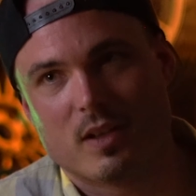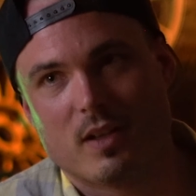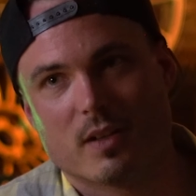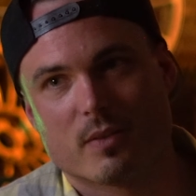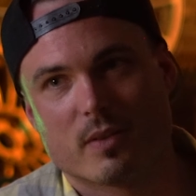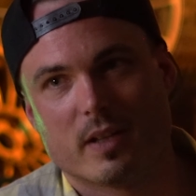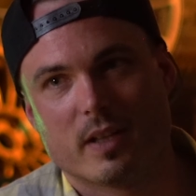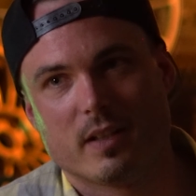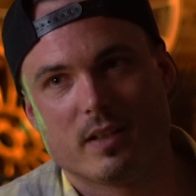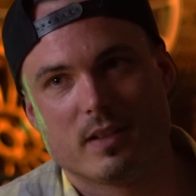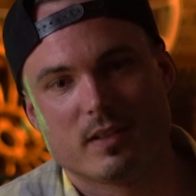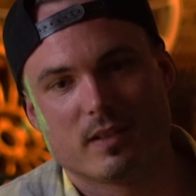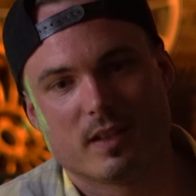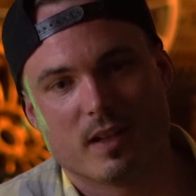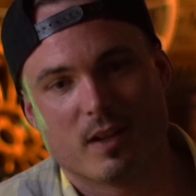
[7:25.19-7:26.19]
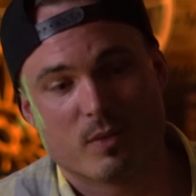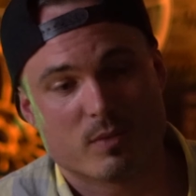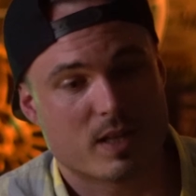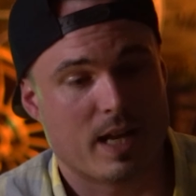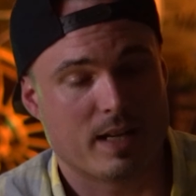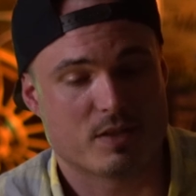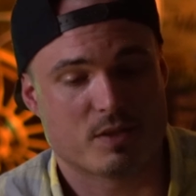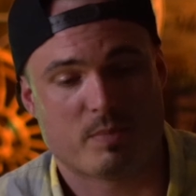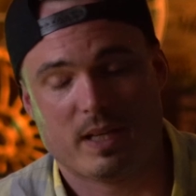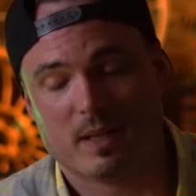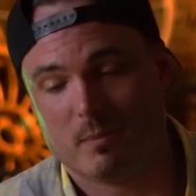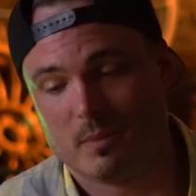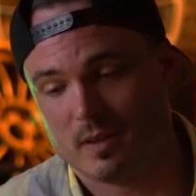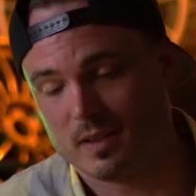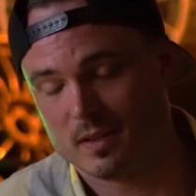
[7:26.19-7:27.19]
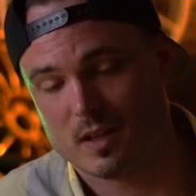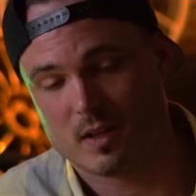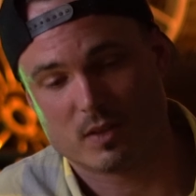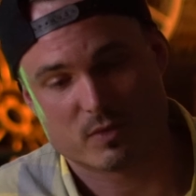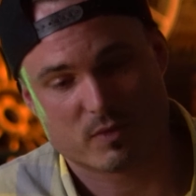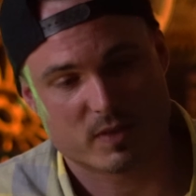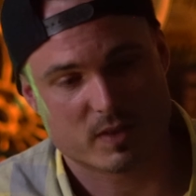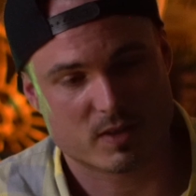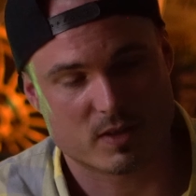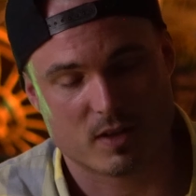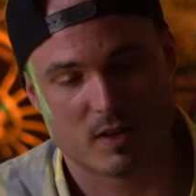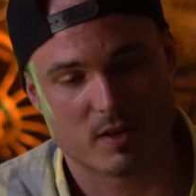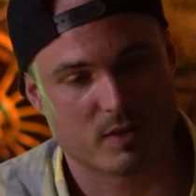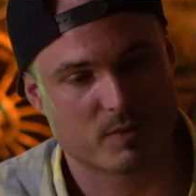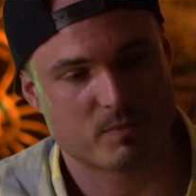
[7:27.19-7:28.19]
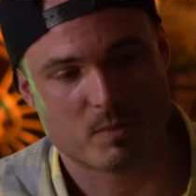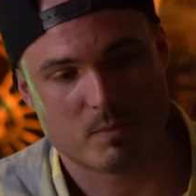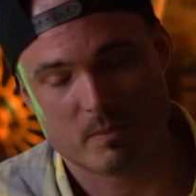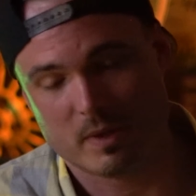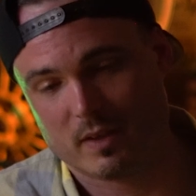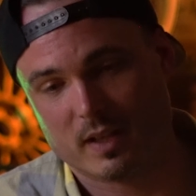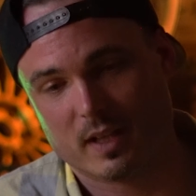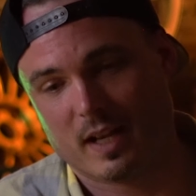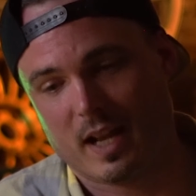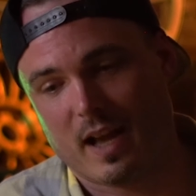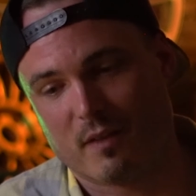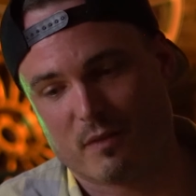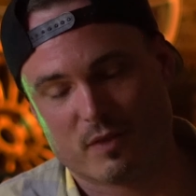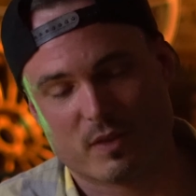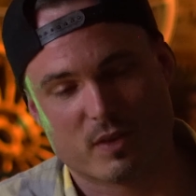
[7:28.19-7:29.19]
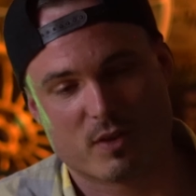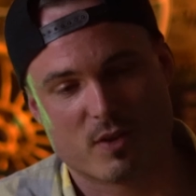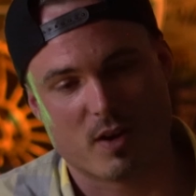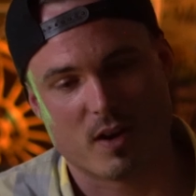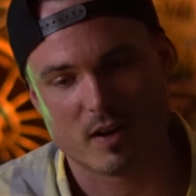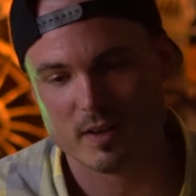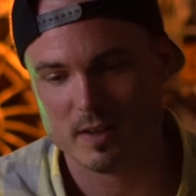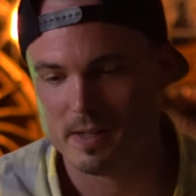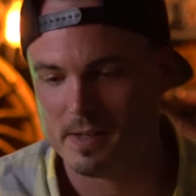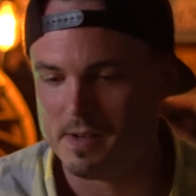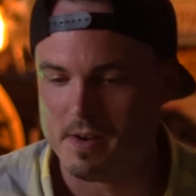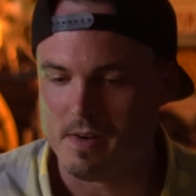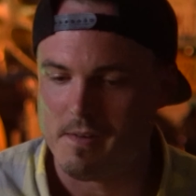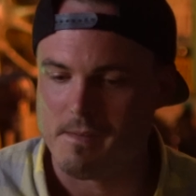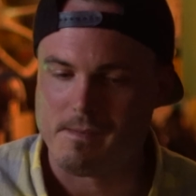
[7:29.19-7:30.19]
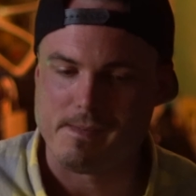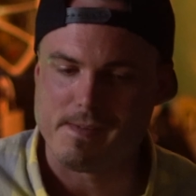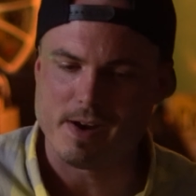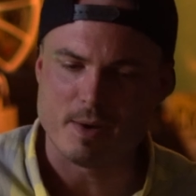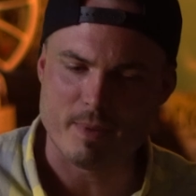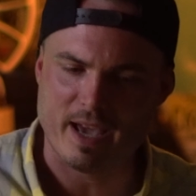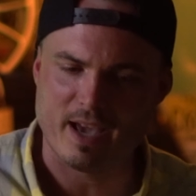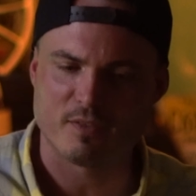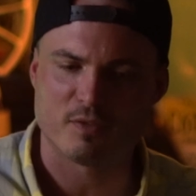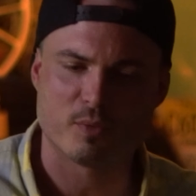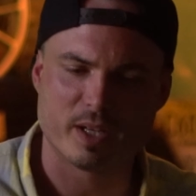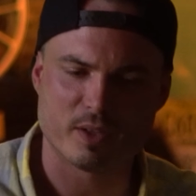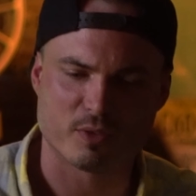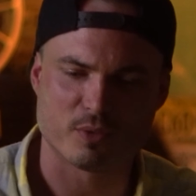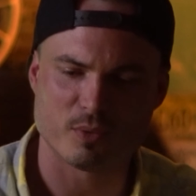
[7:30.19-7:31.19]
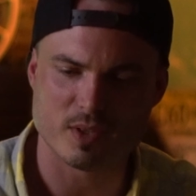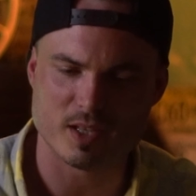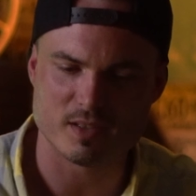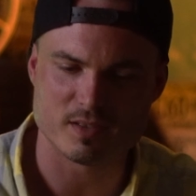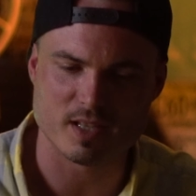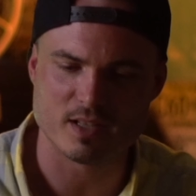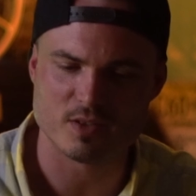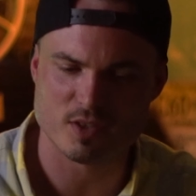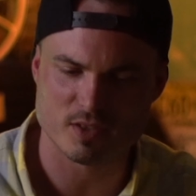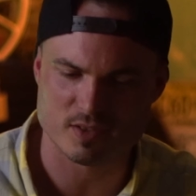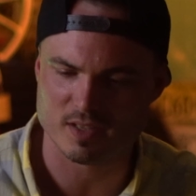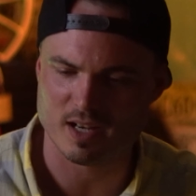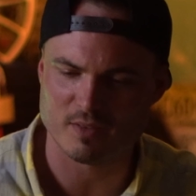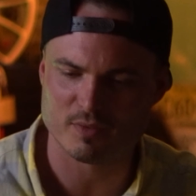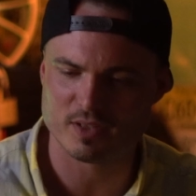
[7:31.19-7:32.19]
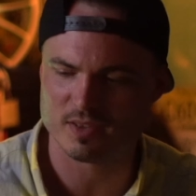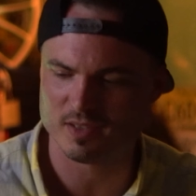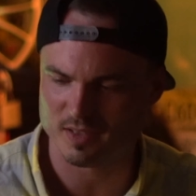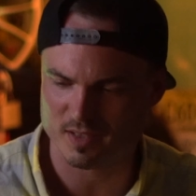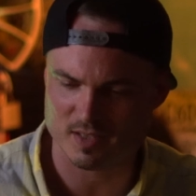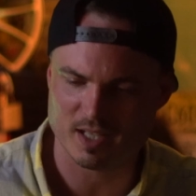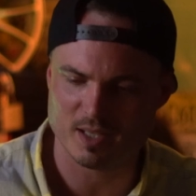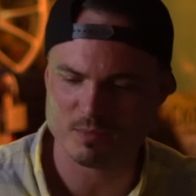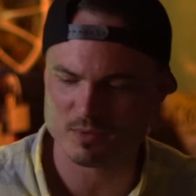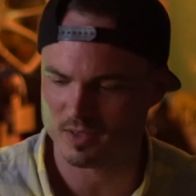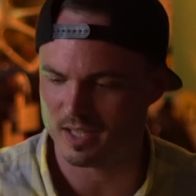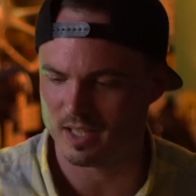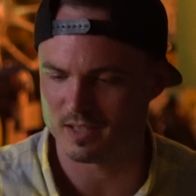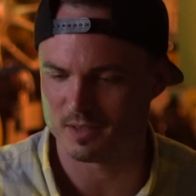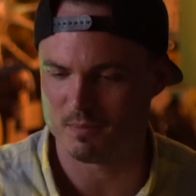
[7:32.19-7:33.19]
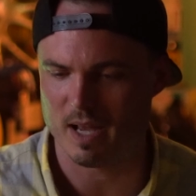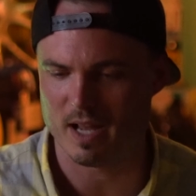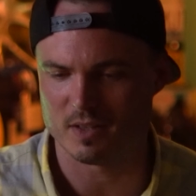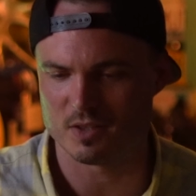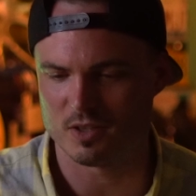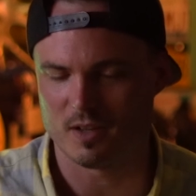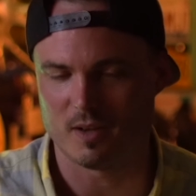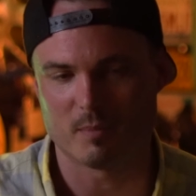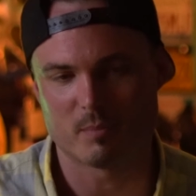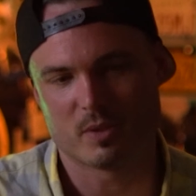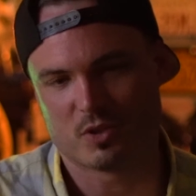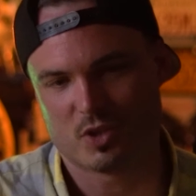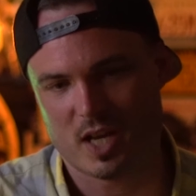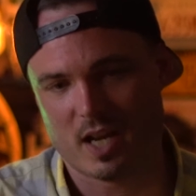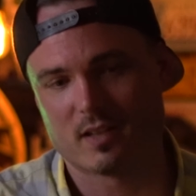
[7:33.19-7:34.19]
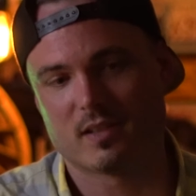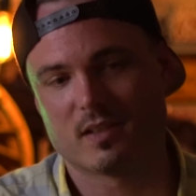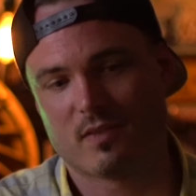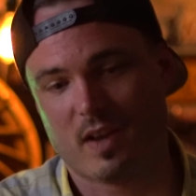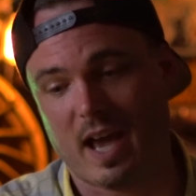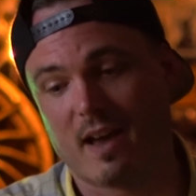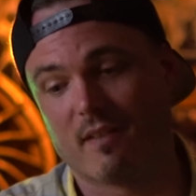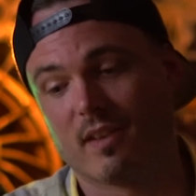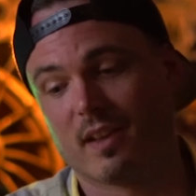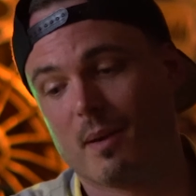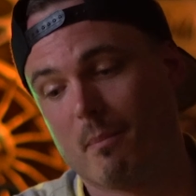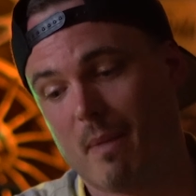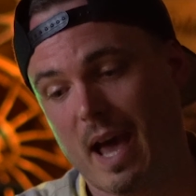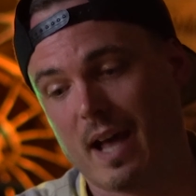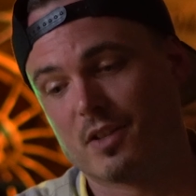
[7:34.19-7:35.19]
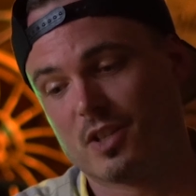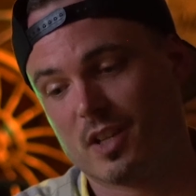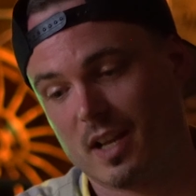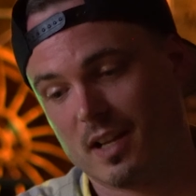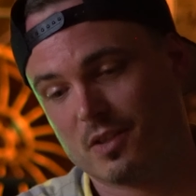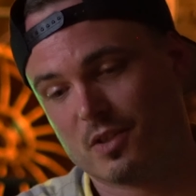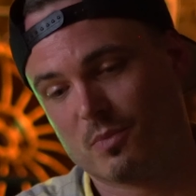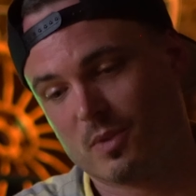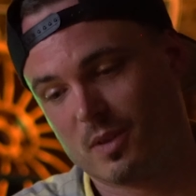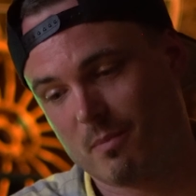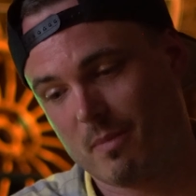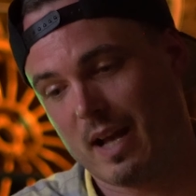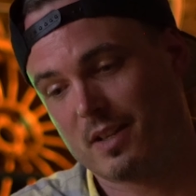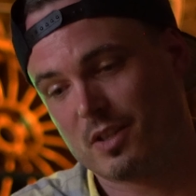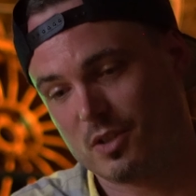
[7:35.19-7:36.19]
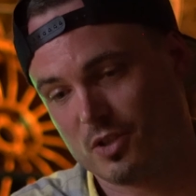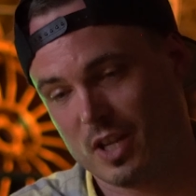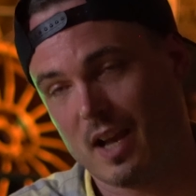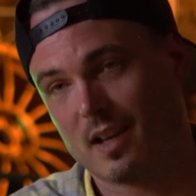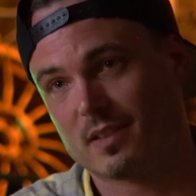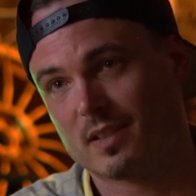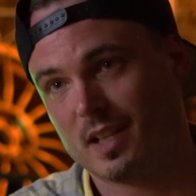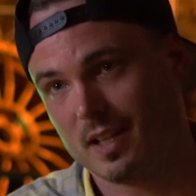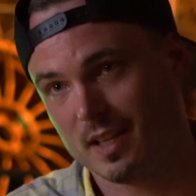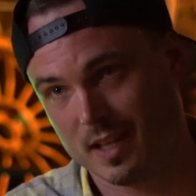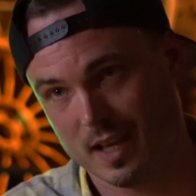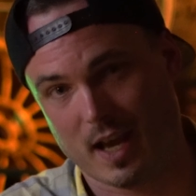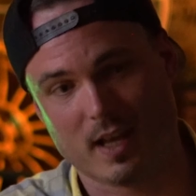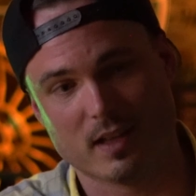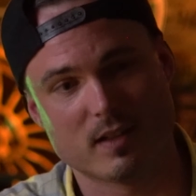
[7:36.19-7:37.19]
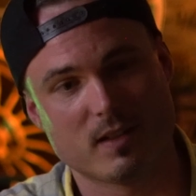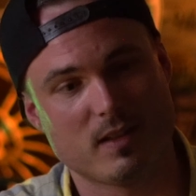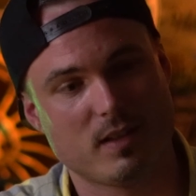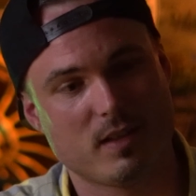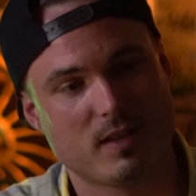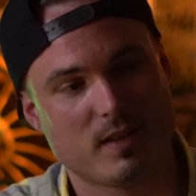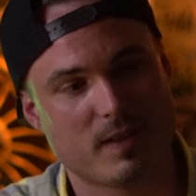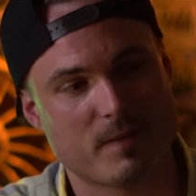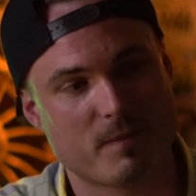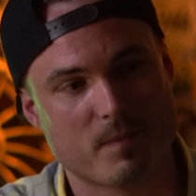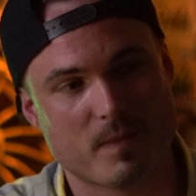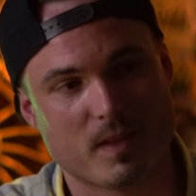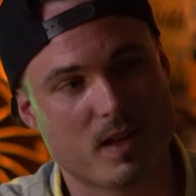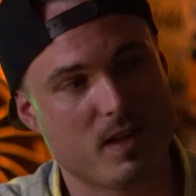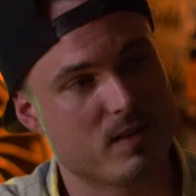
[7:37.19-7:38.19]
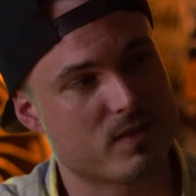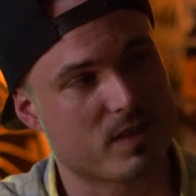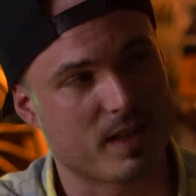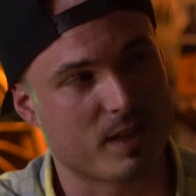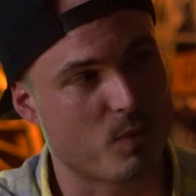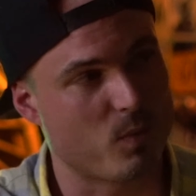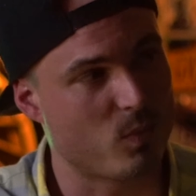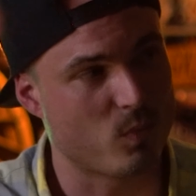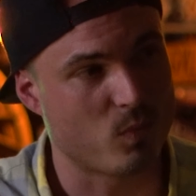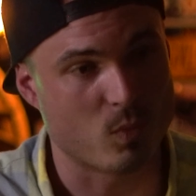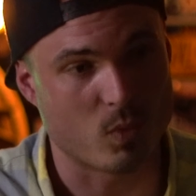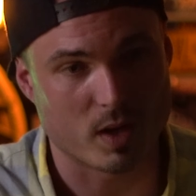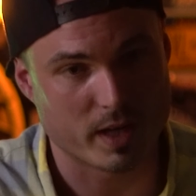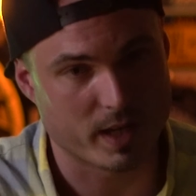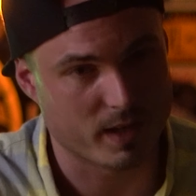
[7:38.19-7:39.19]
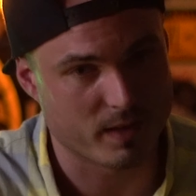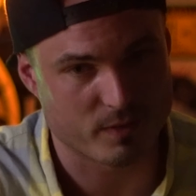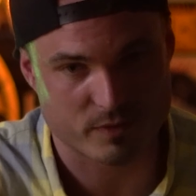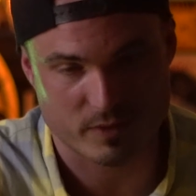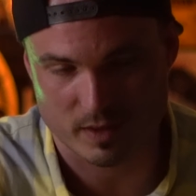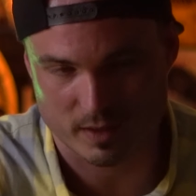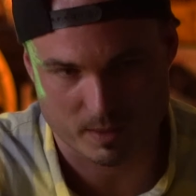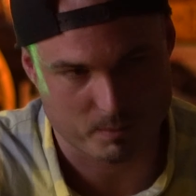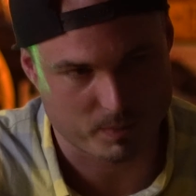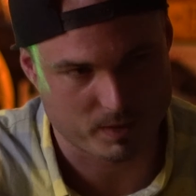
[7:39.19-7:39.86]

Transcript: lottery. You know, the guy just paid a million dollars for the car, a million and a half for the car. I'm halfway through these digits and everything seems like it's matching up, but chances of having a matching engine with a matching chassis again is like one in a